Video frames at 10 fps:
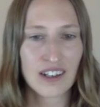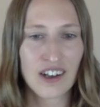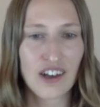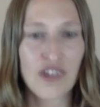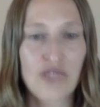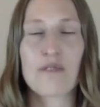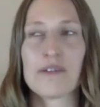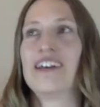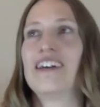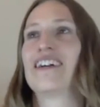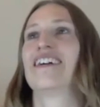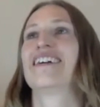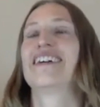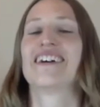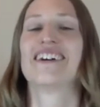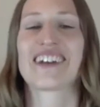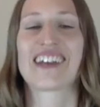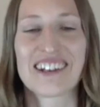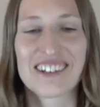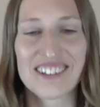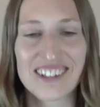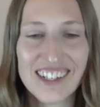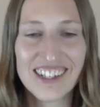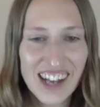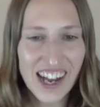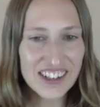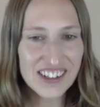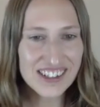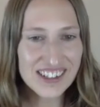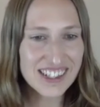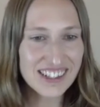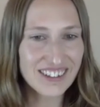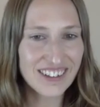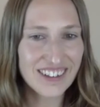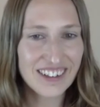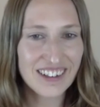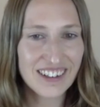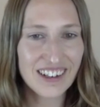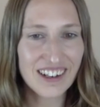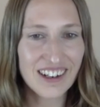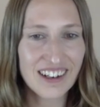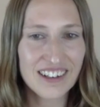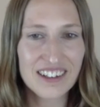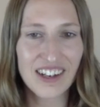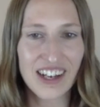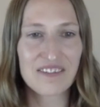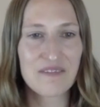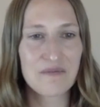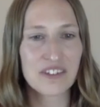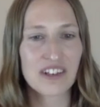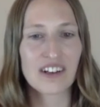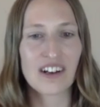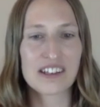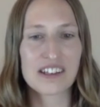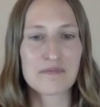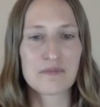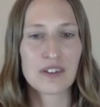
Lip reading: Oh, Robin. Okay, cool. I couldn't see you. Okay, awesome.